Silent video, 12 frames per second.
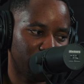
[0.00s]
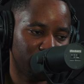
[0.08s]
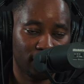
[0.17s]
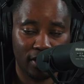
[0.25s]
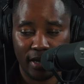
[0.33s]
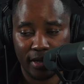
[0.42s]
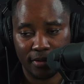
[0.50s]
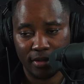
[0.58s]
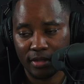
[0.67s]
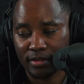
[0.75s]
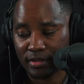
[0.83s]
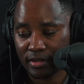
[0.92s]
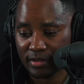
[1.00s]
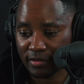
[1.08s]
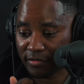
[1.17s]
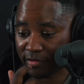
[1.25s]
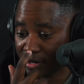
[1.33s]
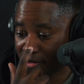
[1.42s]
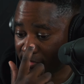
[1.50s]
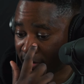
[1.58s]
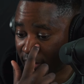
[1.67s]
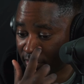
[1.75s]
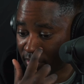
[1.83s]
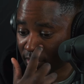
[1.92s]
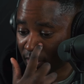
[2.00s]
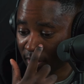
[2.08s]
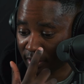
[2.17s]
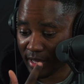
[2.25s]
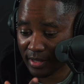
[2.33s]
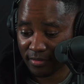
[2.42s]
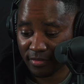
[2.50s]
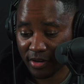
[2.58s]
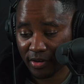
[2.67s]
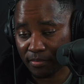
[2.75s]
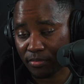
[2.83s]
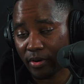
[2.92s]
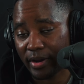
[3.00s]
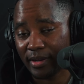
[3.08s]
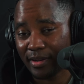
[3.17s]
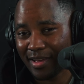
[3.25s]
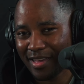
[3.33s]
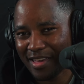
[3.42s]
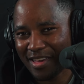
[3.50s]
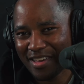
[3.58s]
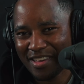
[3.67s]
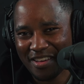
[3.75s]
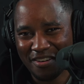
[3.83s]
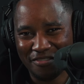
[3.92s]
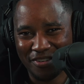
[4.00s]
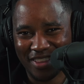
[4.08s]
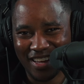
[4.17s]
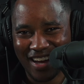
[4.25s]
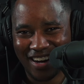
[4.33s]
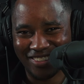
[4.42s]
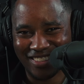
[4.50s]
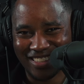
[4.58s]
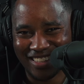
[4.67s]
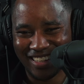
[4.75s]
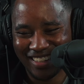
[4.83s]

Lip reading: feel like it's a very valid song that's very important for the culture.